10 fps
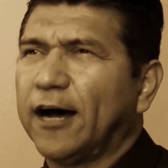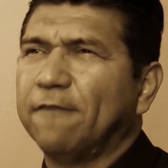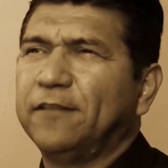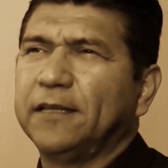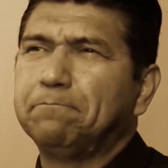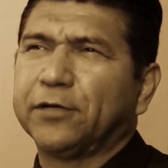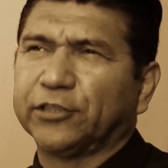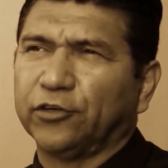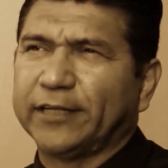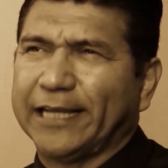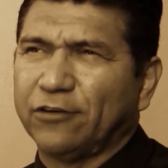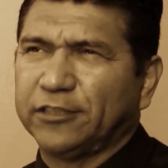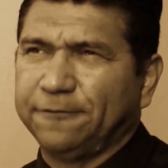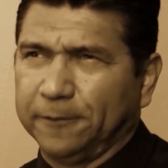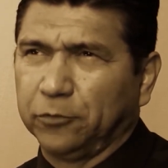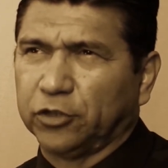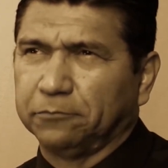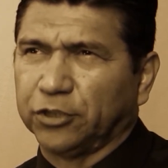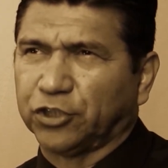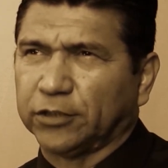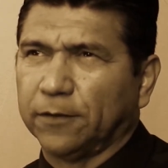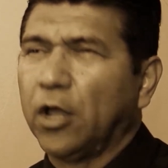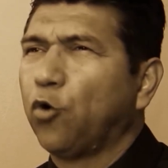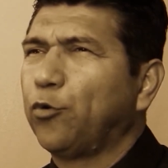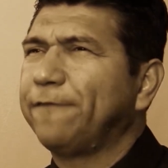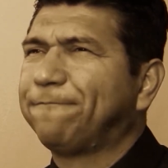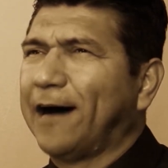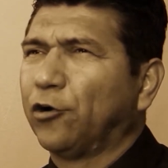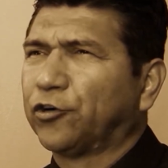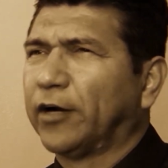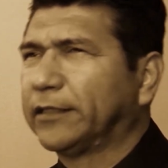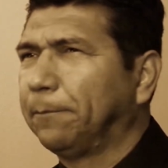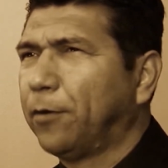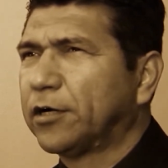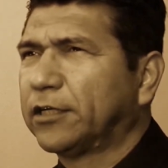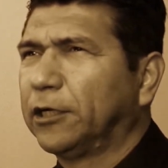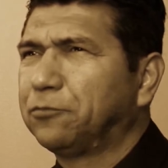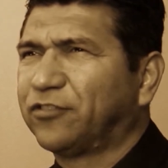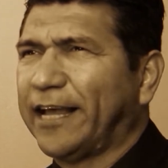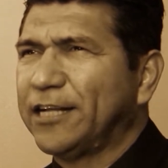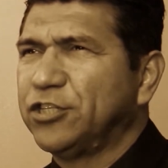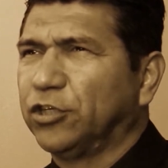of the Imperial County Film Commission. We found her at the Buttercup Sand